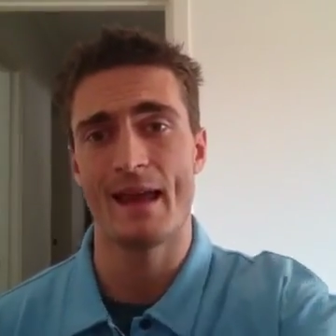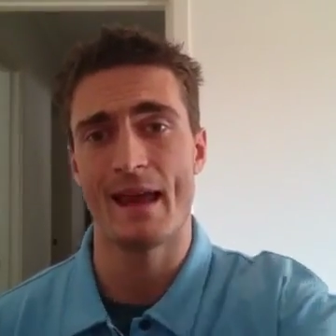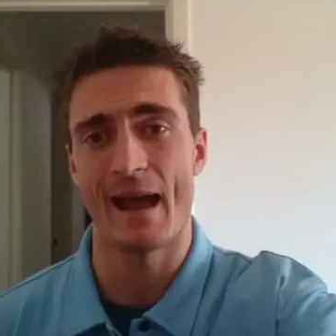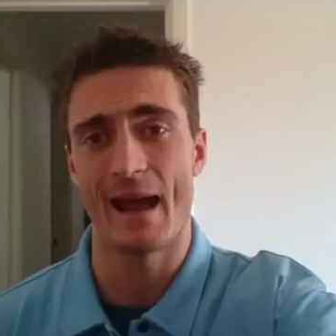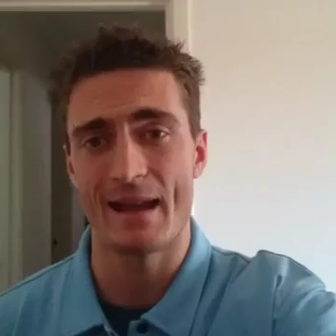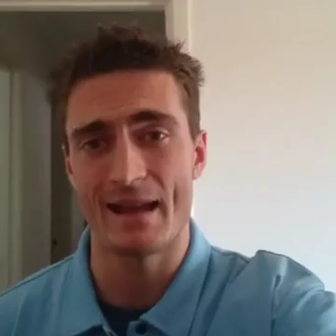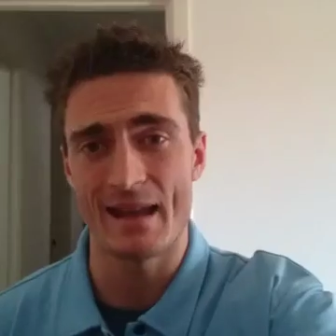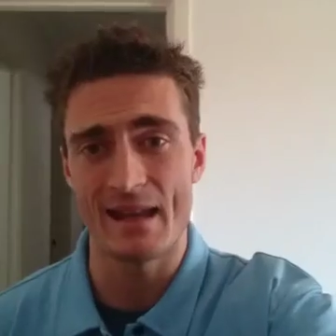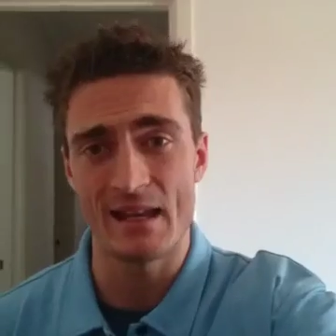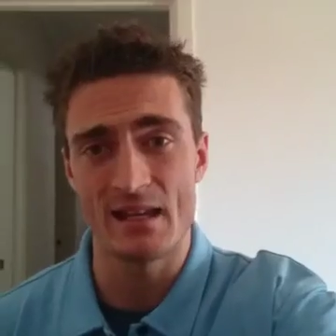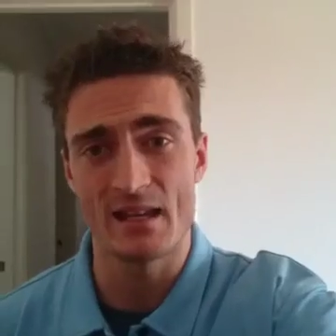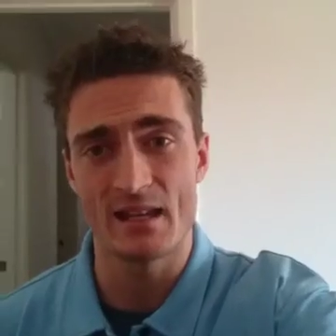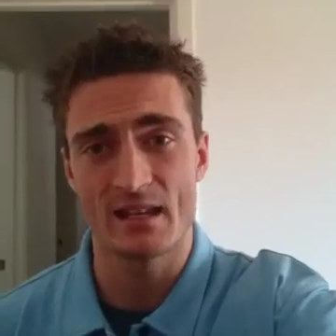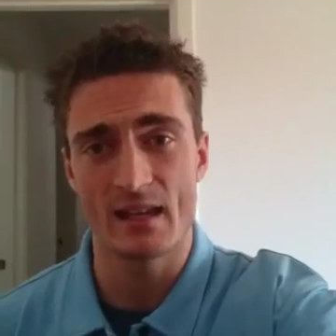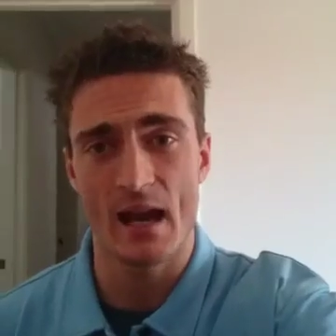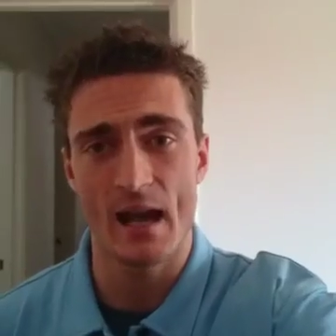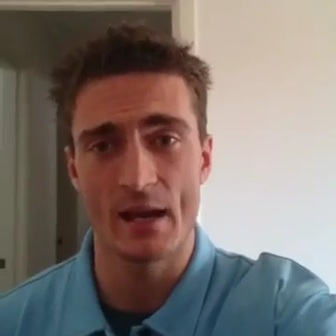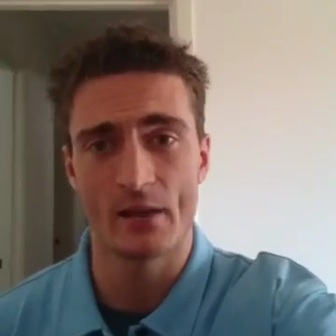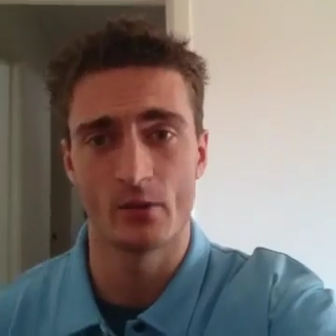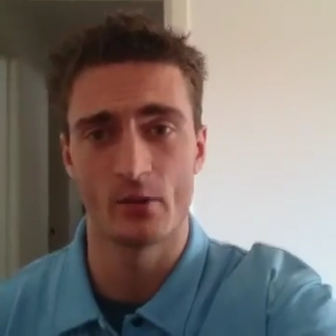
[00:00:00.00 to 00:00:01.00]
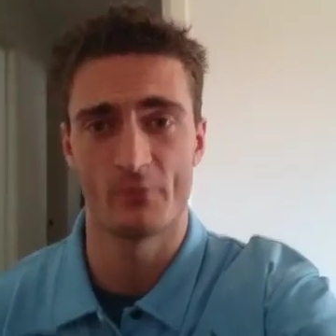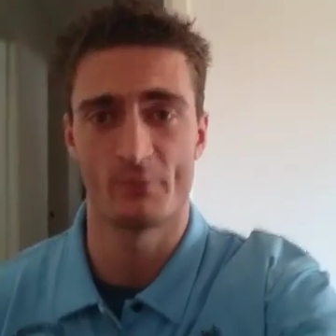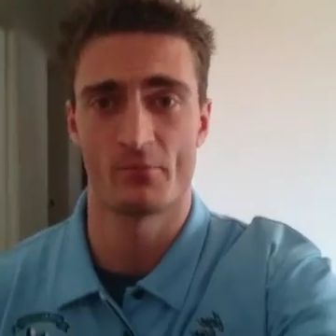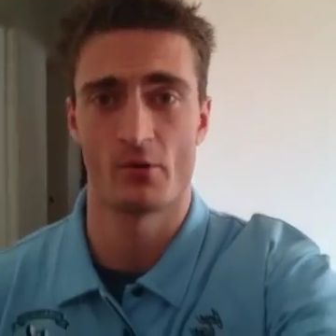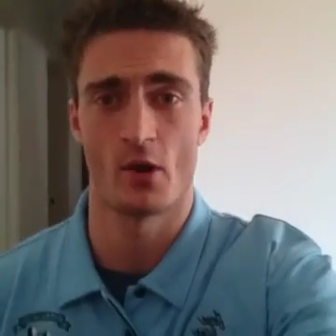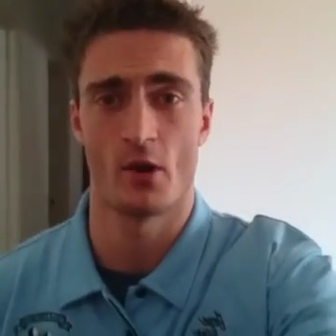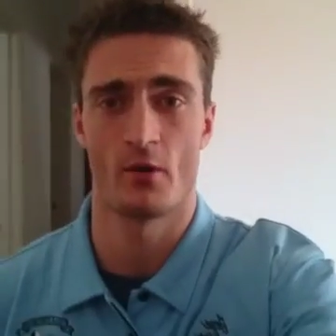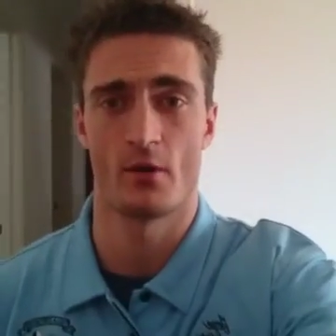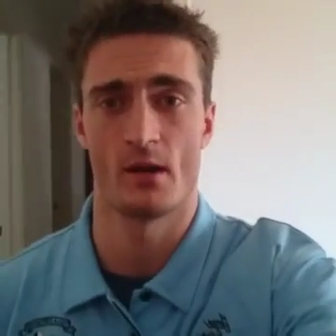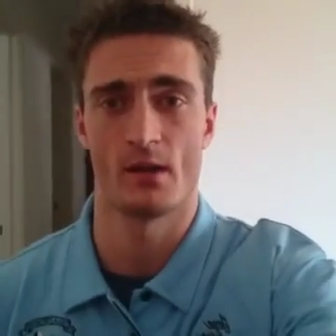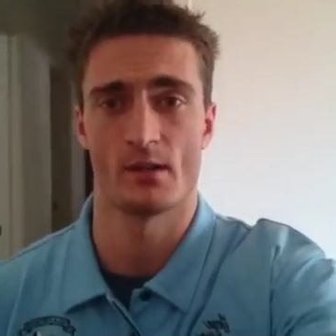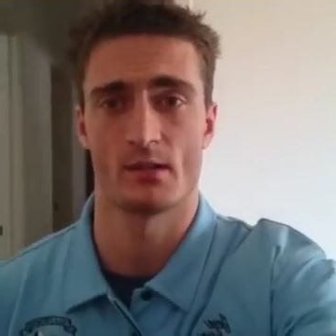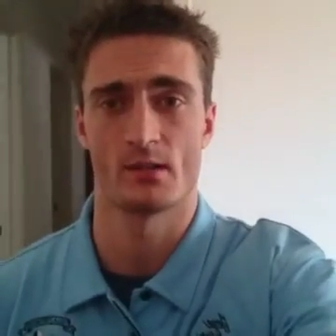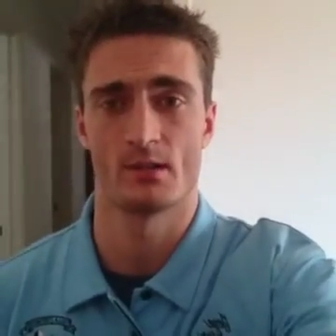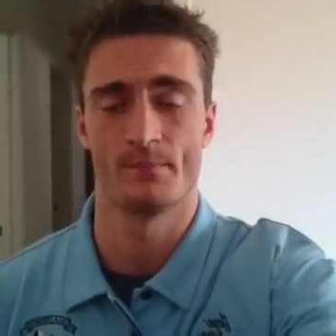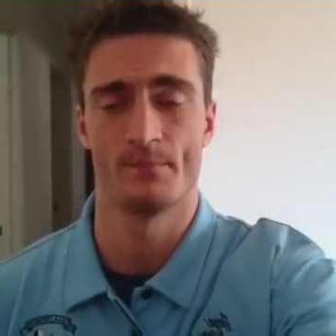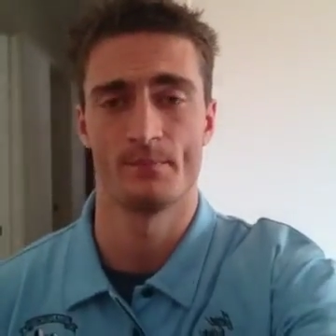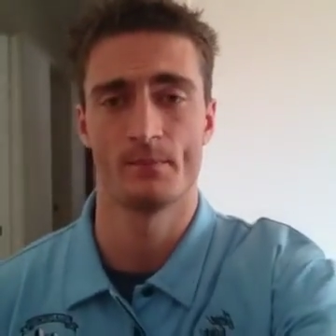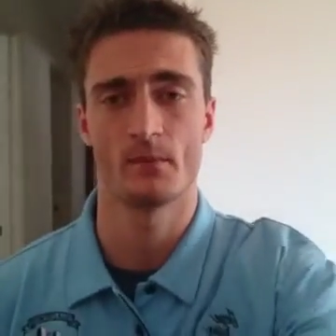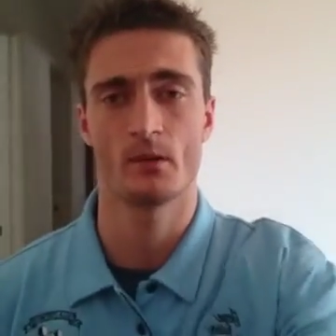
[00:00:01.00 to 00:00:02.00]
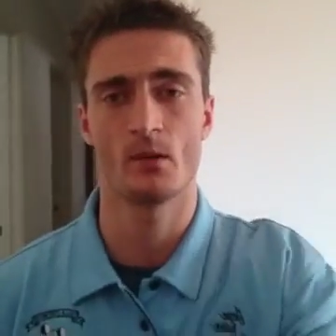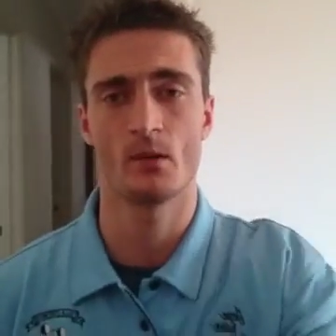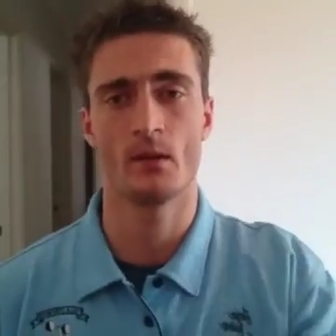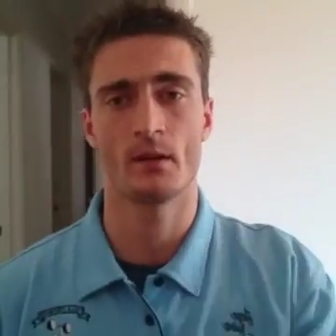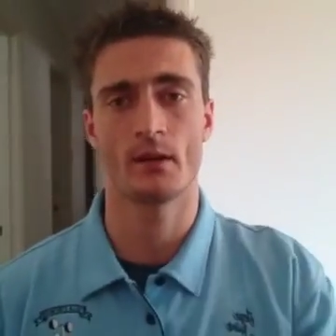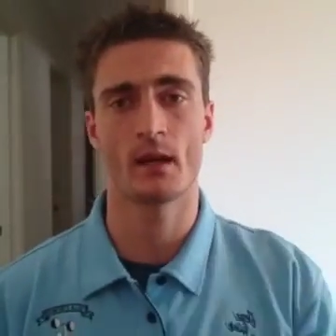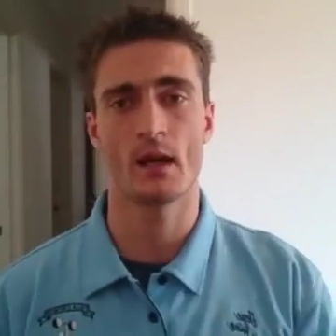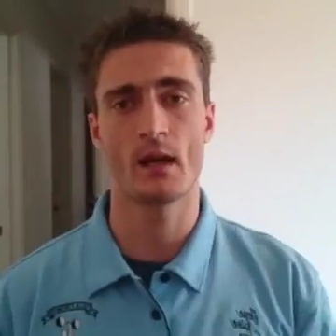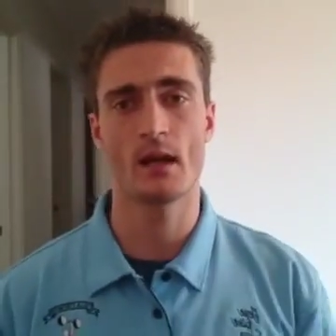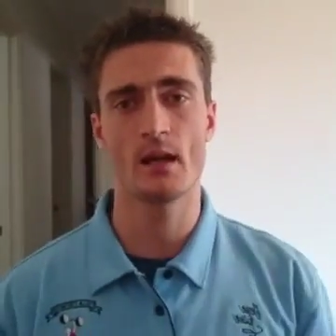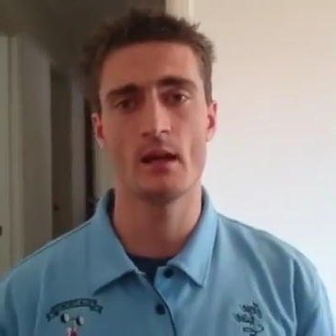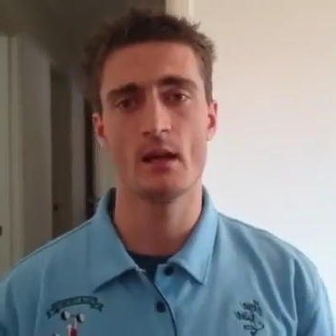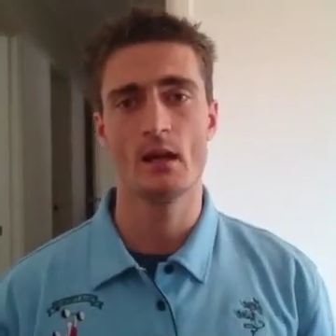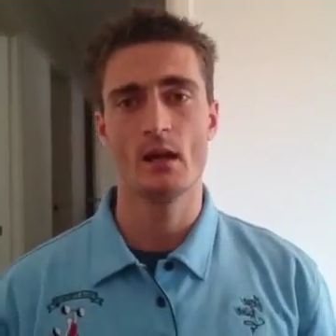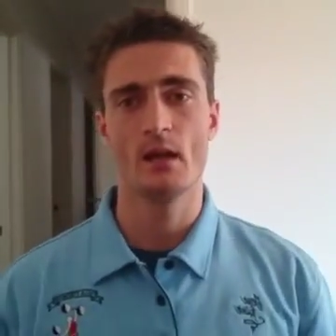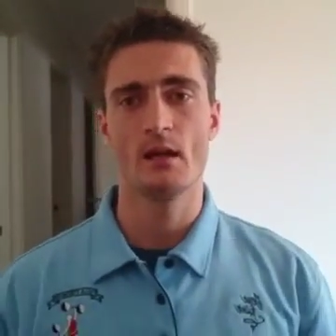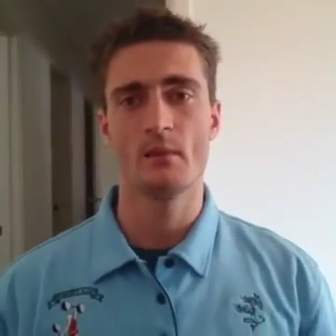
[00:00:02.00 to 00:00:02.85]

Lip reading: an indicator of progress. Okay?